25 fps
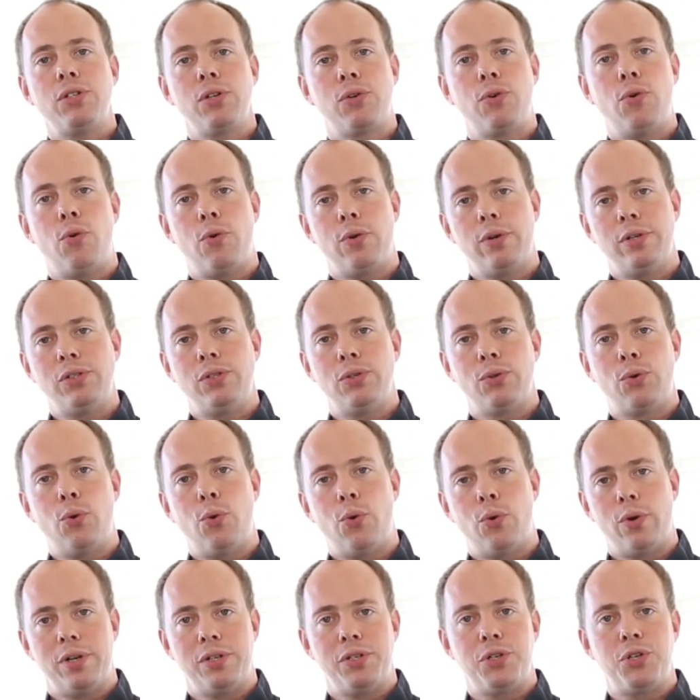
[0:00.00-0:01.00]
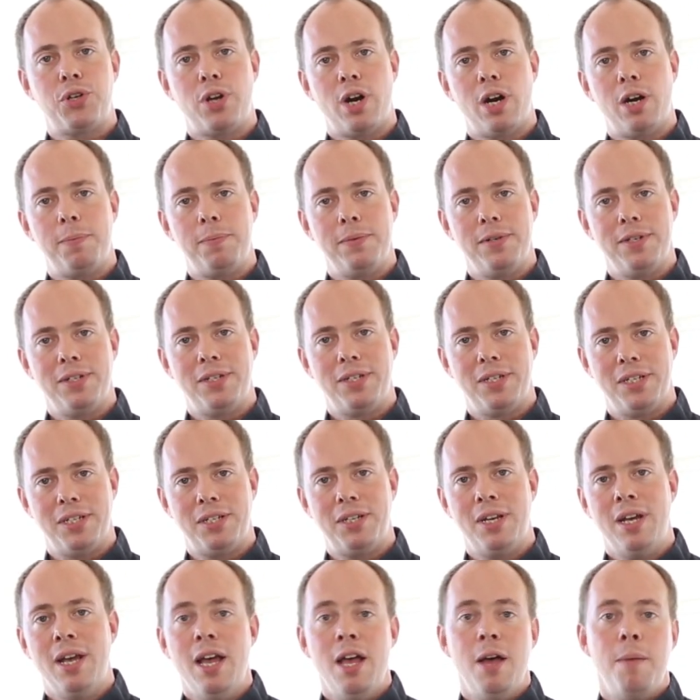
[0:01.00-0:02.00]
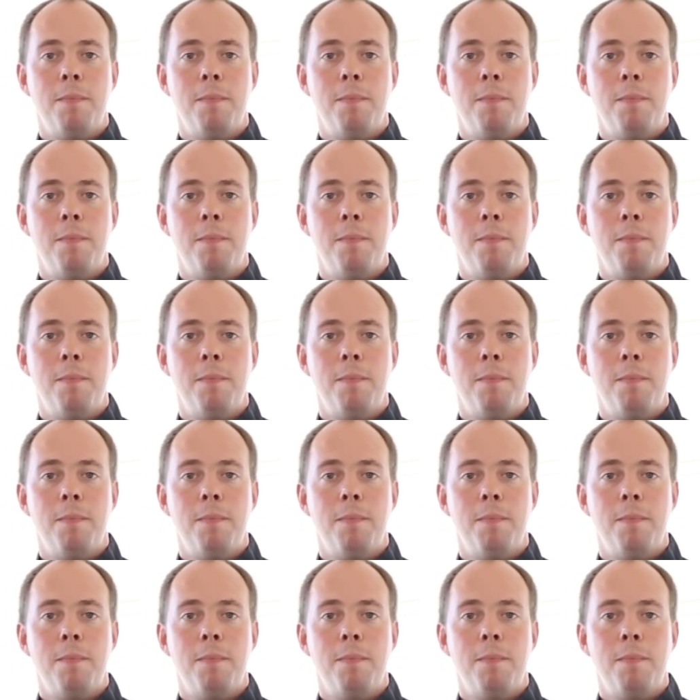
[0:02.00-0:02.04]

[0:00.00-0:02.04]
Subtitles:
the corner-to-corner sharpness is